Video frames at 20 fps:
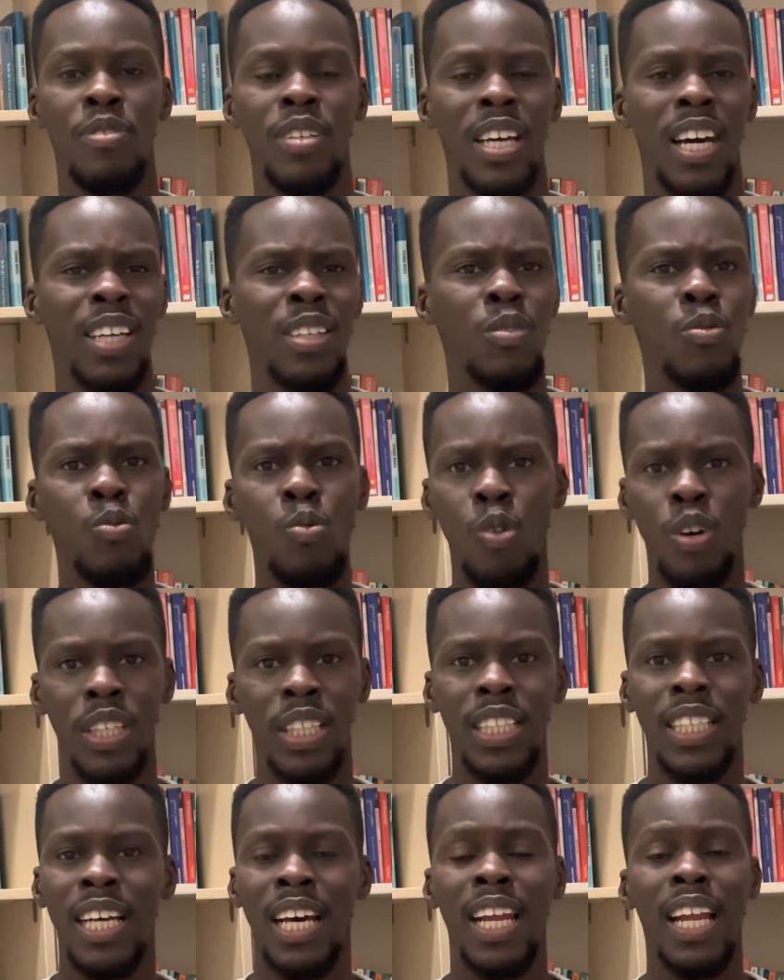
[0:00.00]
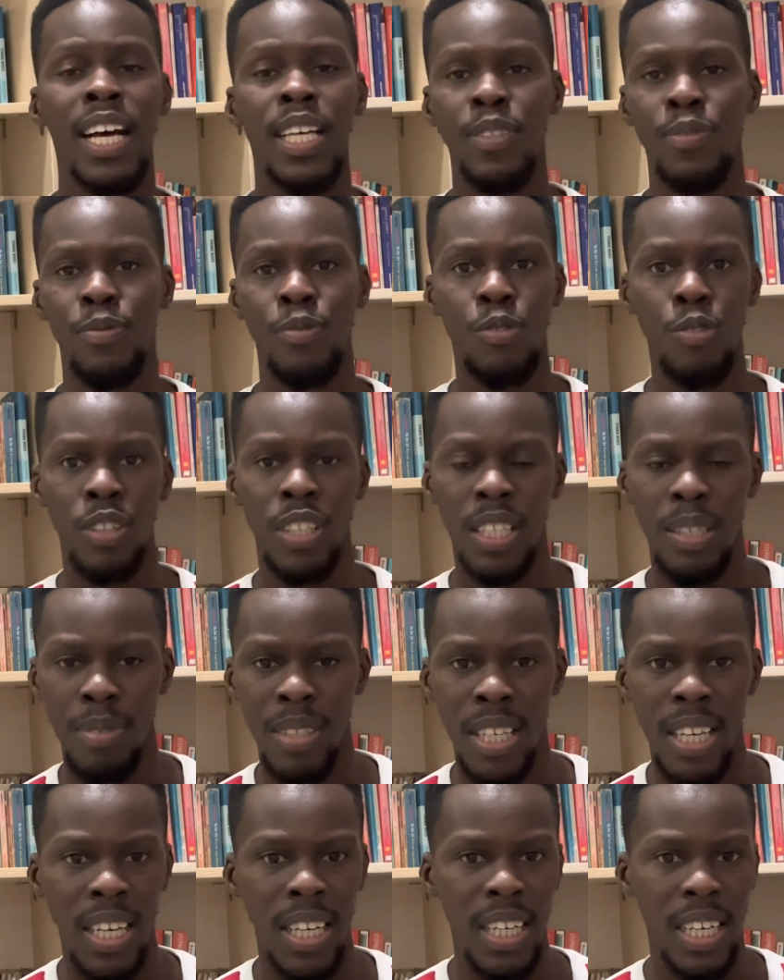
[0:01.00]
They hadn't won in their last 4
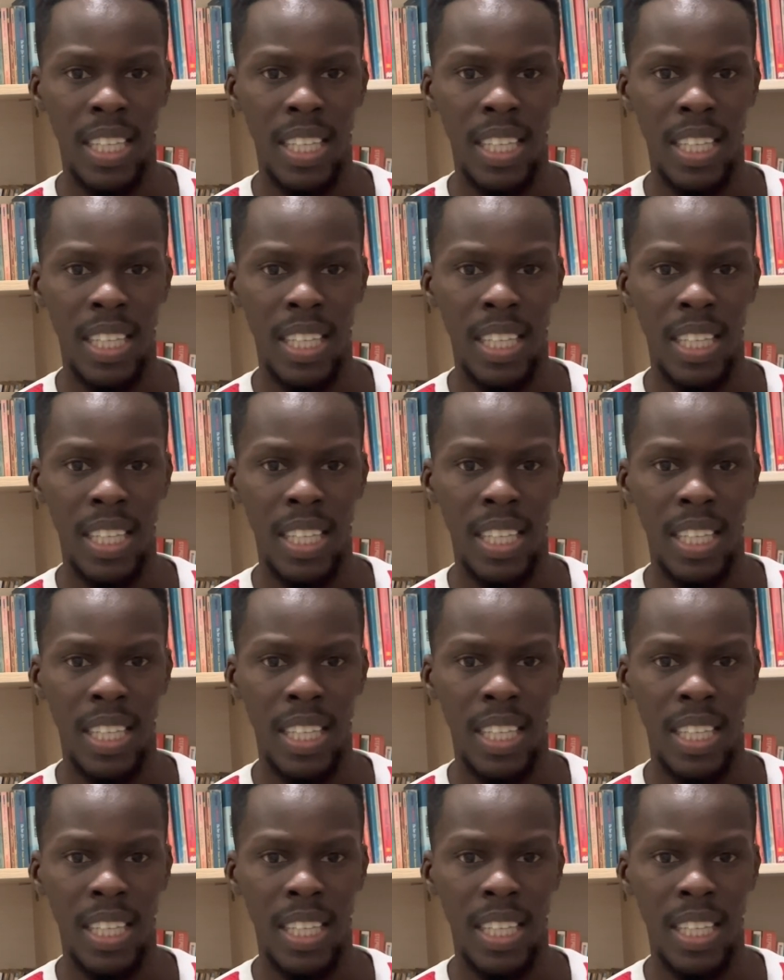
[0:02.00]
games.